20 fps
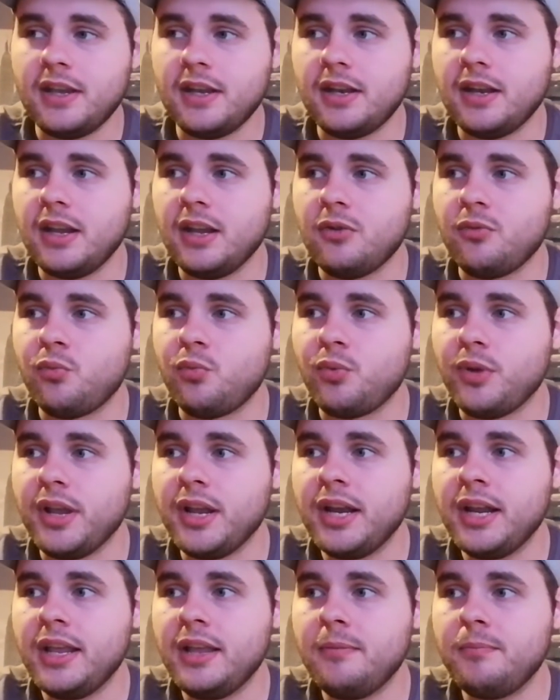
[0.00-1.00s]
It
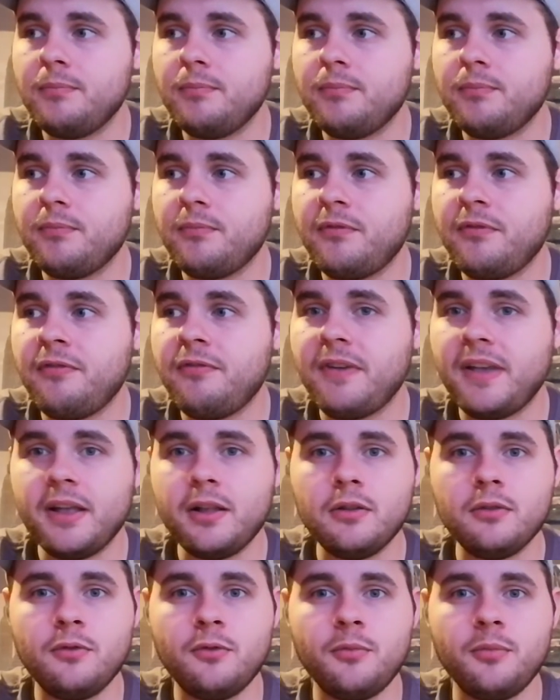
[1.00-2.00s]
really
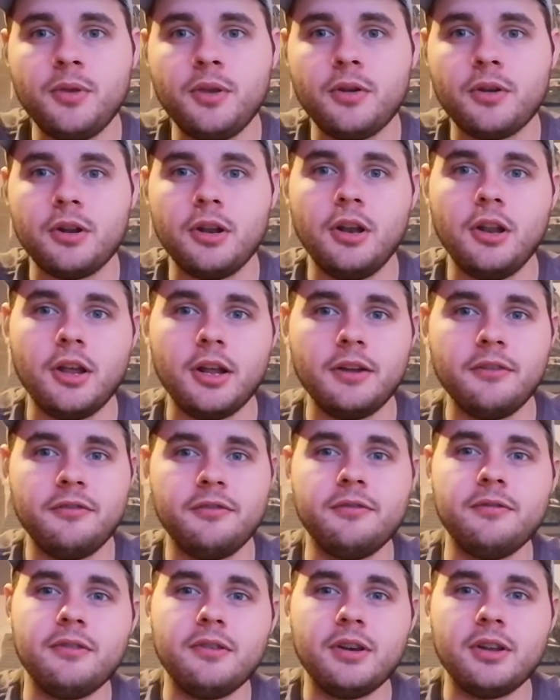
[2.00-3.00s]
failed for me on a lot
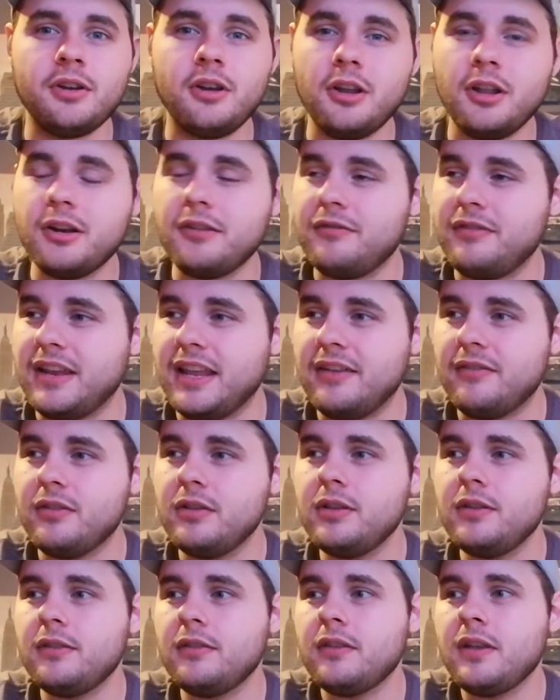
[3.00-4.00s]
of
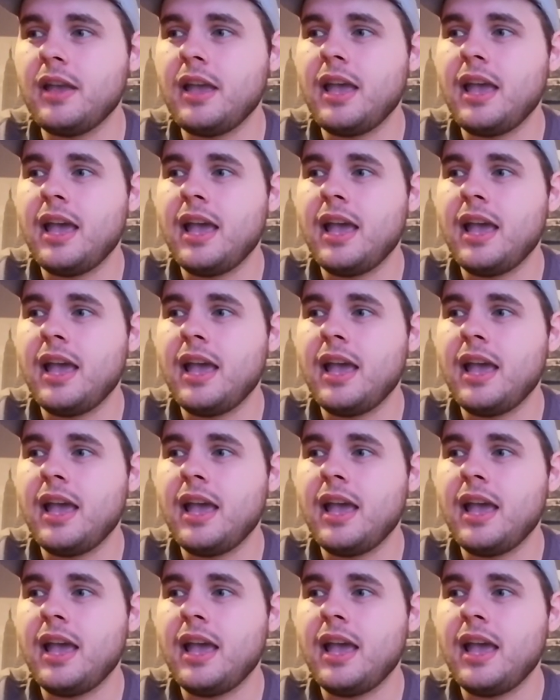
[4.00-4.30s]
levels,